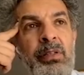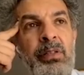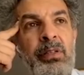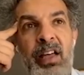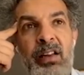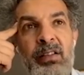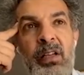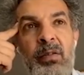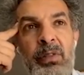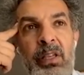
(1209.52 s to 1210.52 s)
with
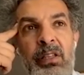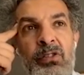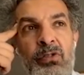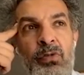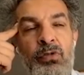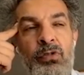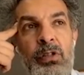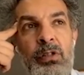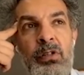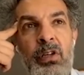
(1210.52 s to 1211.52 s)
Afghanistan, with the
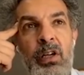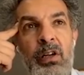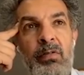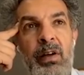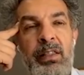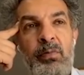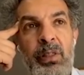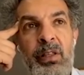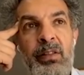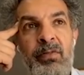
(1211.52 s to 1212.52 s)
institutions, rather than with
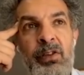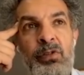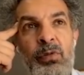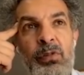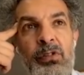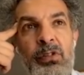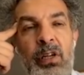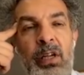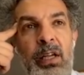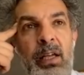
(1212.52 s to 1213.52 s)
individuals.
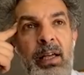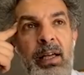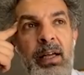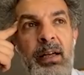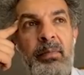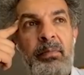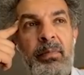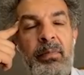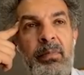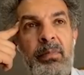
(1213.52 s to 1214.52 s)
And
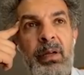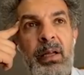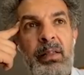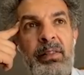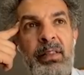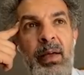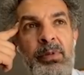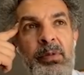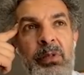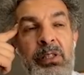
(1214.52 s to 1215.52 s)
I think that
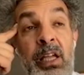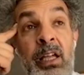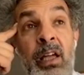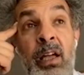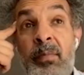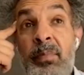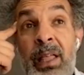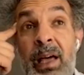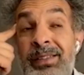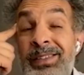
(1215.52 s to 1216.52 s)
was a mistake. But
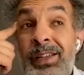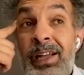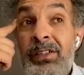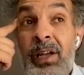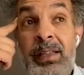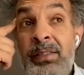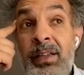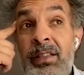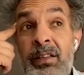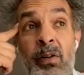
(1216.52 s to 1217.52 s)
I
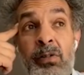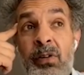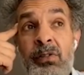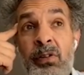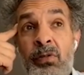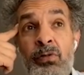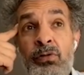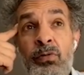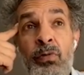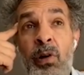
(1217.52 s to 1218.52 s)
think India also has a
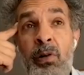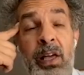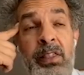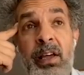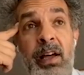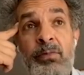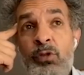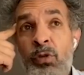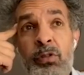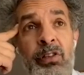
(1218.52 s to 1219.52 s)
crucial role. I'm
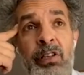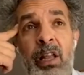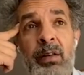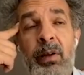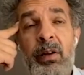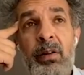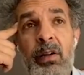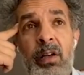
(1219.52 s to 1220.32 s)
sure the Taliban,